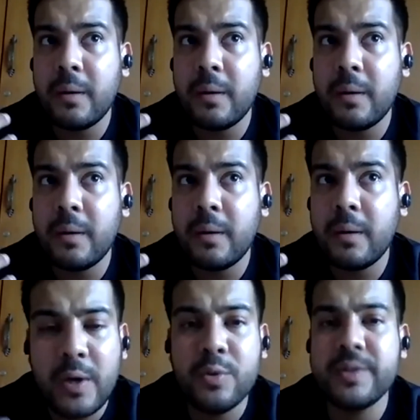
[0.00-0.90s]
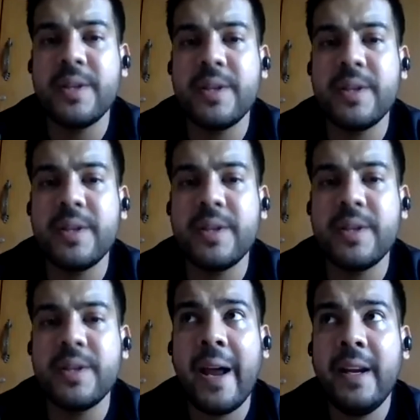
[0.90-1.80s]
people do lose their
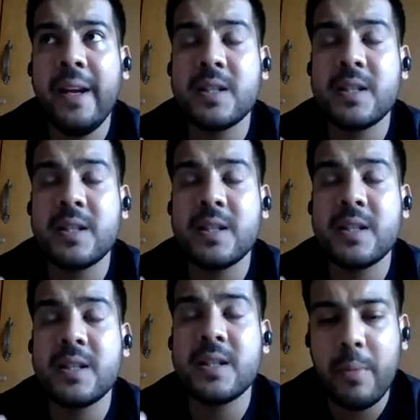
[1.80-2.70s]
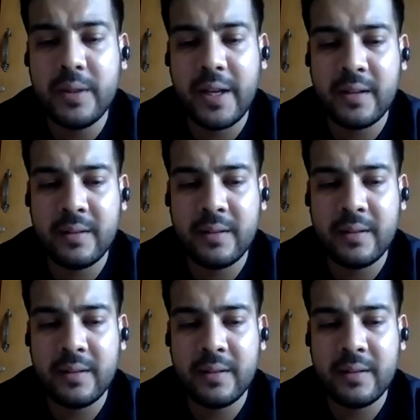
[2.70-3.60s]
jobs, and it's more common than
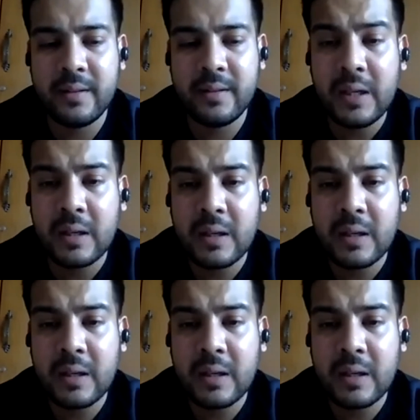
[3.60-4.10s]
we think.